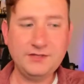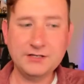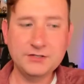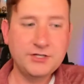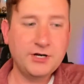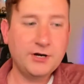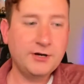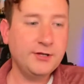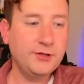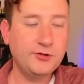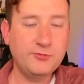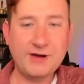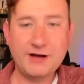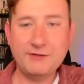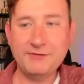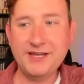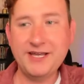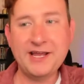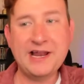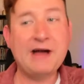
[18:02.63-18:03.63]
Talking through my
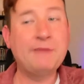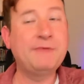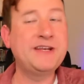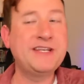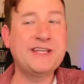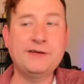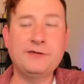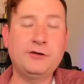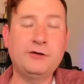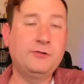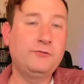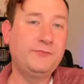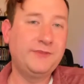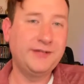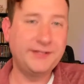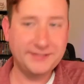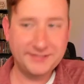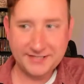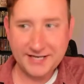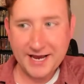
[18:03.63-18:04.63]
weekend, I went down on
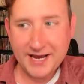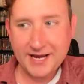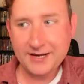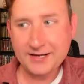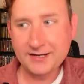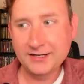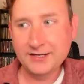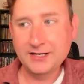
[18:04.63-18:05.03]
Wednesday,